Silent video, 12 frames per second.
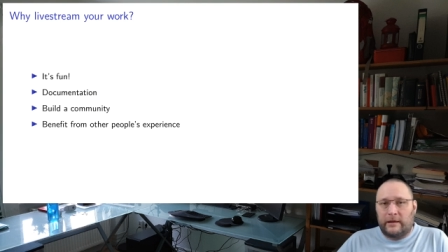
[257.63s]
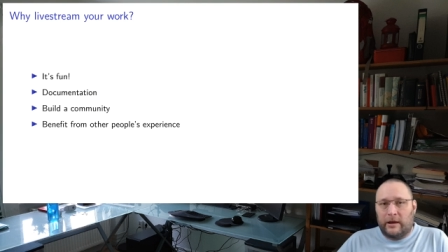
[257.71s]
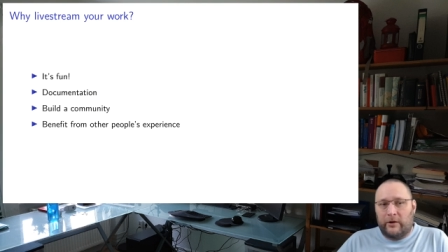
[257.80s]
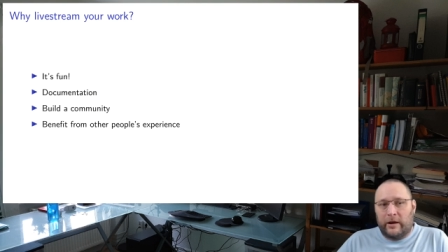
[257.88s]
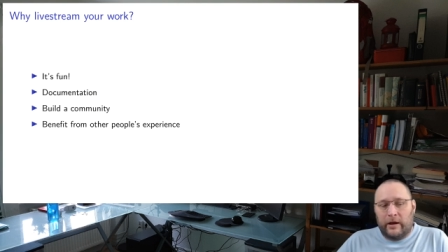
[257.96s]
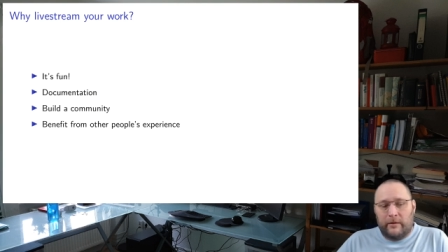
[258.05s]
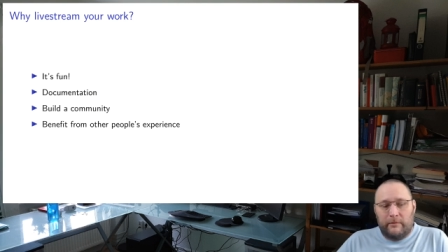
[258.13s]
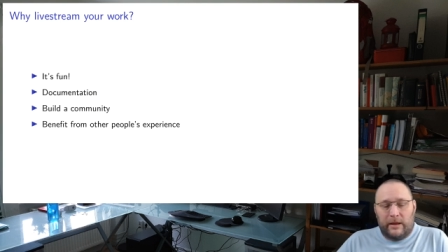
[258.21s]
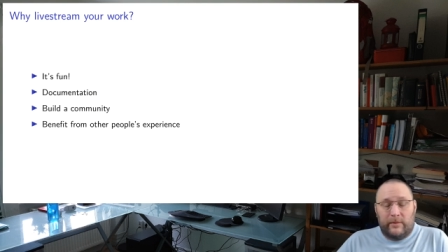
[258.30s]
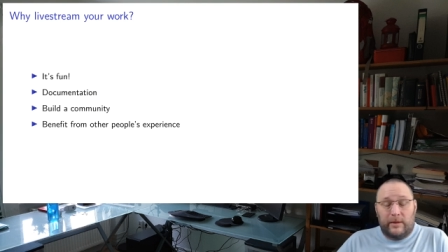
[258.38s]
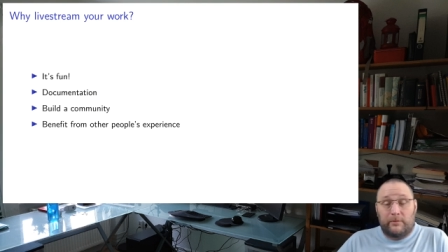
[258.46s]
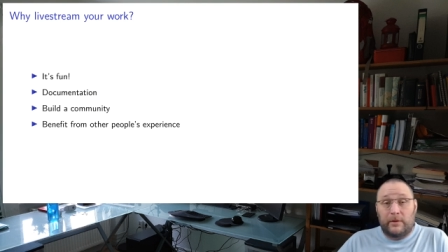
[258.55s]
There are
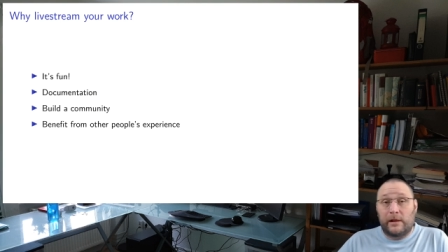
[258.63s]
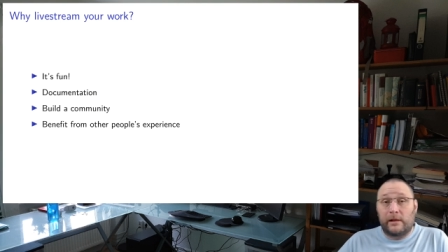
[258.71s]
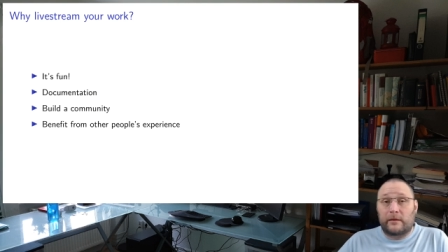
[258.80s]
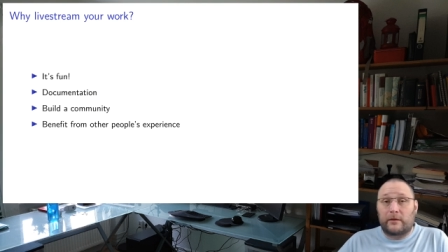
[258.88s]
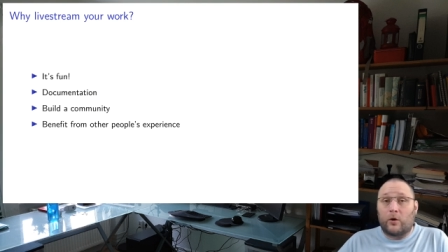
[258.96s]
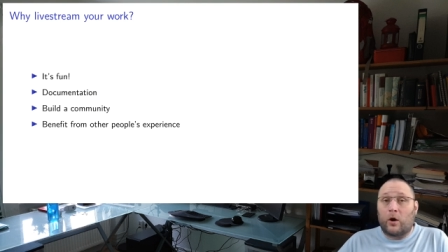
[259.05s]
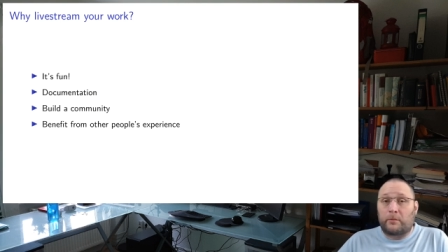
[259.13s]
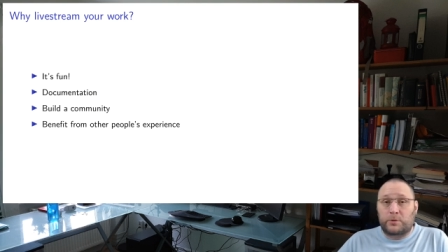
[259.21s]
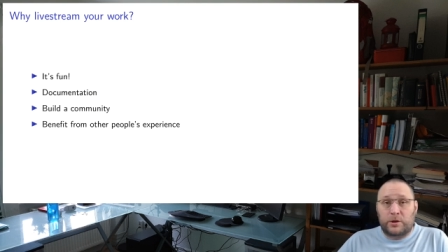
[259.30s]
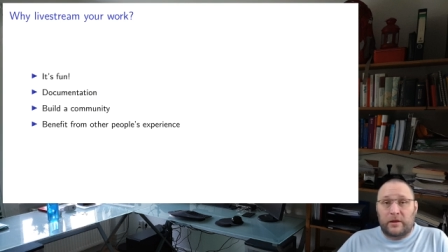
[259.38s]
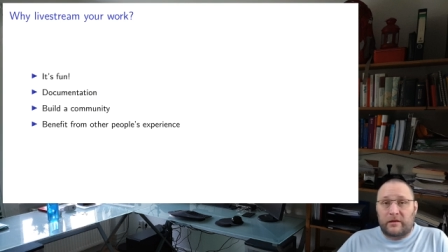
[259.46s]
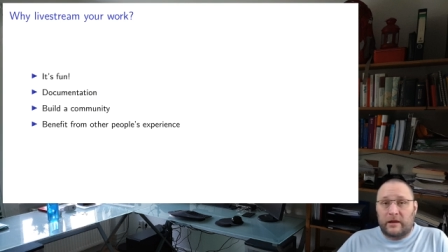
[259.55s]
maybe build
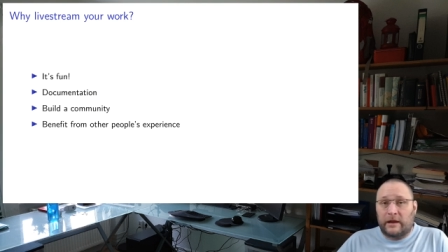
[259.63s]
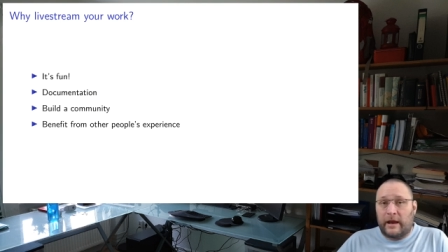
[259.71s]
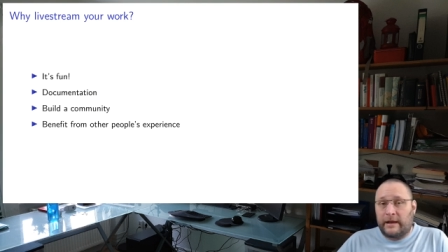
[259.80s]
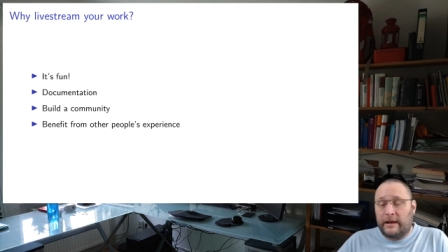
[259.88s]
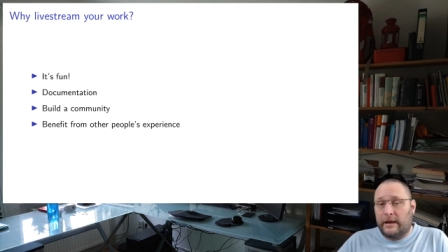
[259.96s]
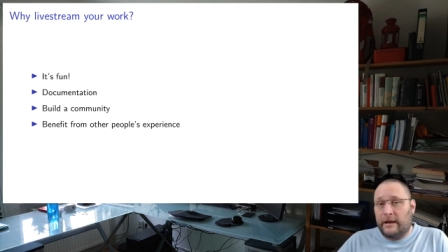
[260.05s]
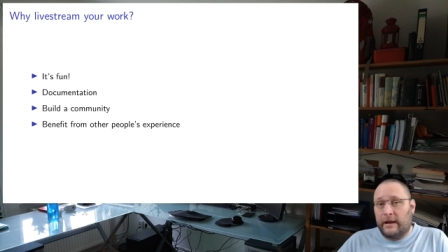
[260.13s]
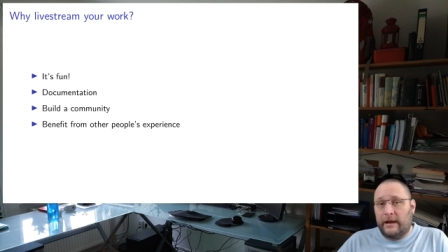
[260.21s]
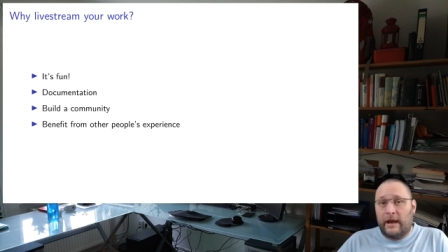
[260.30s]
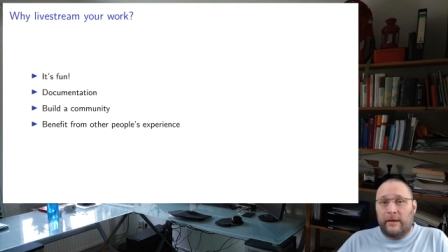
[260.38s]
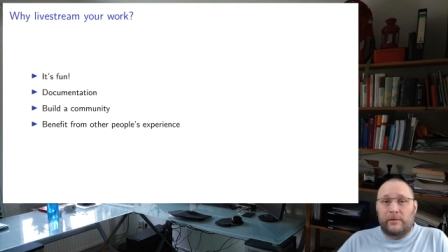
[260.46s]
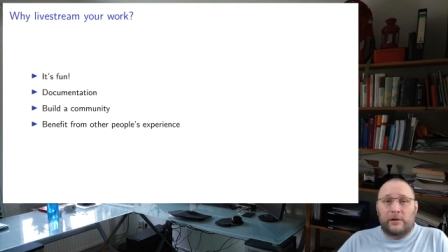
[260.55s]
options that I can
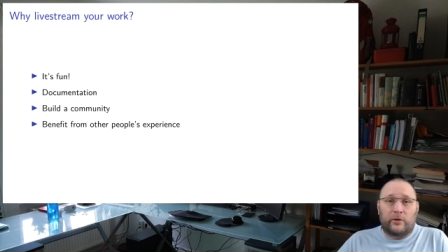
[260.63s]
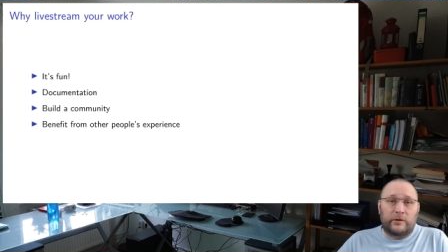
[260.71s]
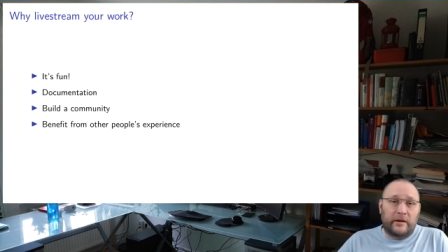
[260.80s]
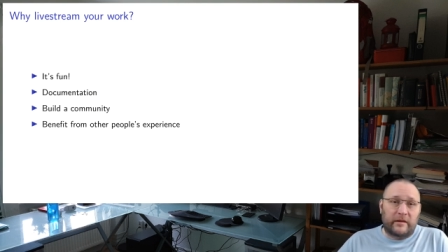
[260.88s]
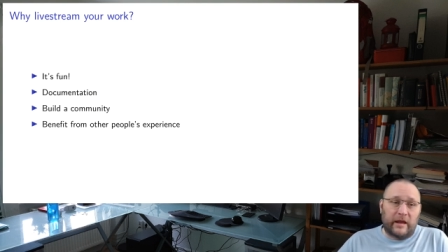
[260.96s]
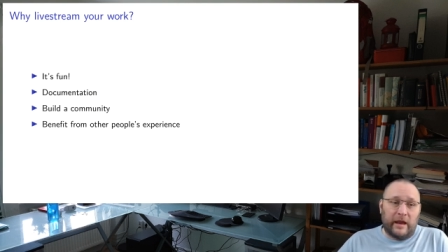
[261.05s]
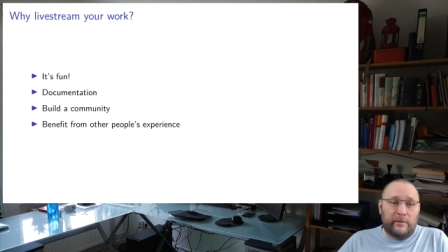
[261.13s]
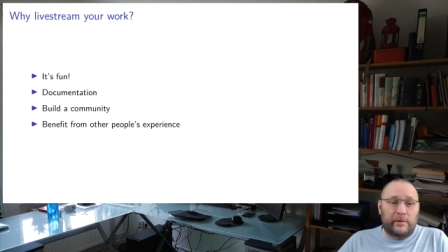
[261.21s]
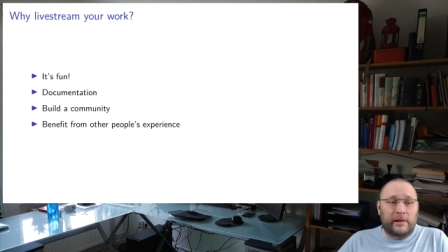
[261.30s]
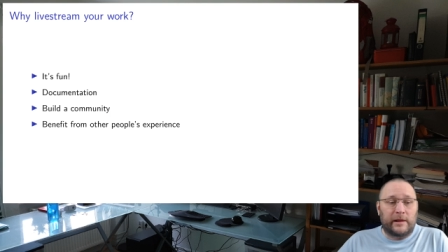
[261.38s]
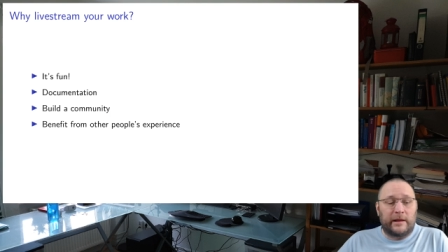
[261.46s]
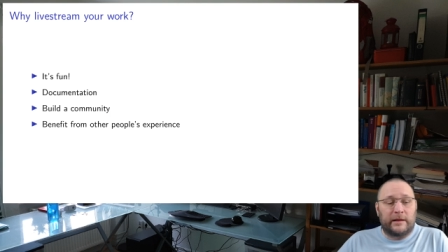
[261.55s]
enable or
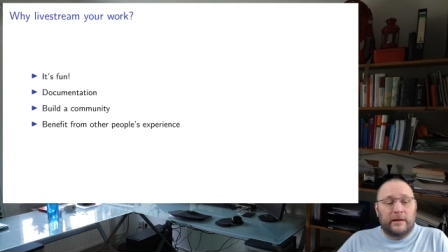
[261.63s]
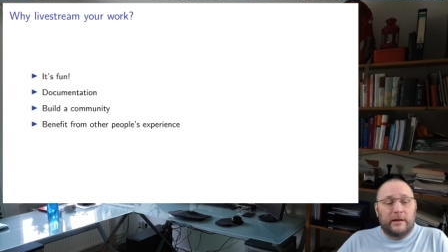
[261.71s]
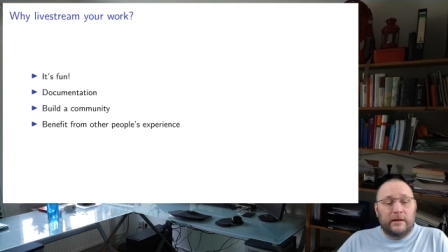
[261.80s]
disable. And